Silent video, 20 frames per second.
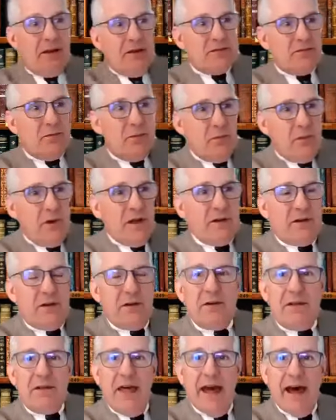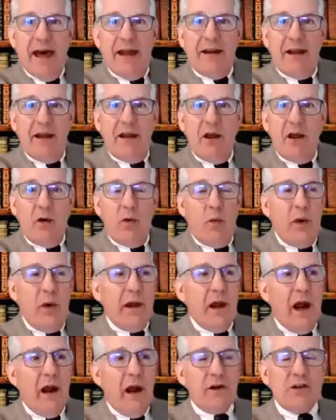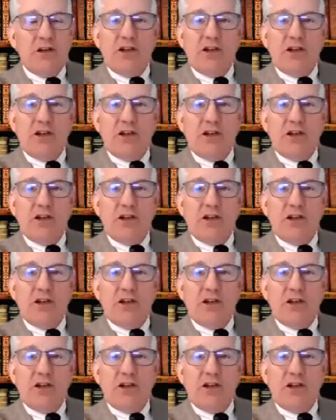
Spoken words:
Because when we do that, we